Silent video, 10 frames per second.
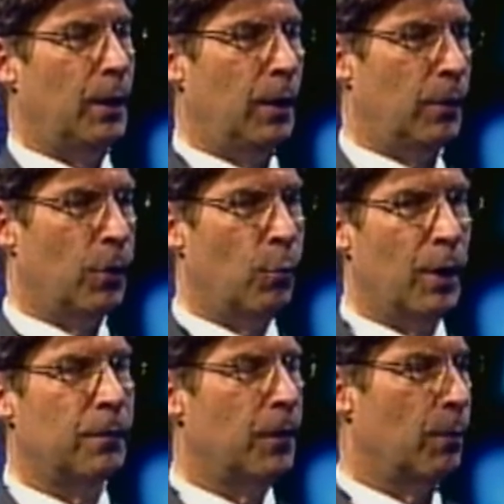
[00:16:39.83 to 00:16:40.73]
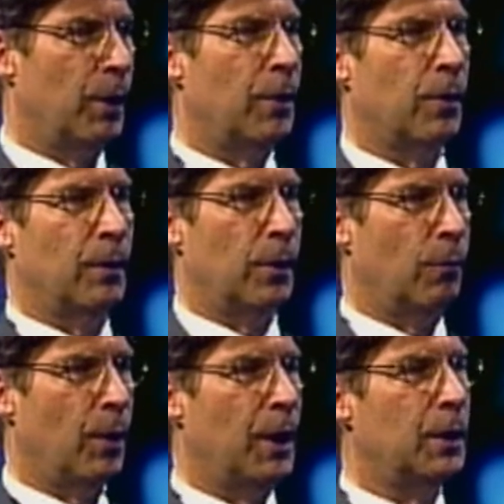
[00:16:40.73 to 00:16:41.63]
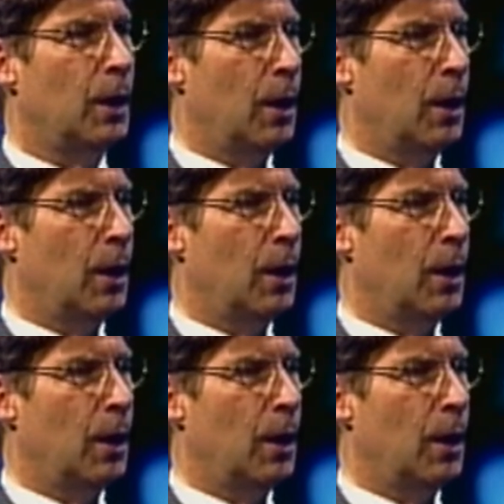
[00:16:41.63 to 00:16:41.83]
They're rigged for a reason. They're rigged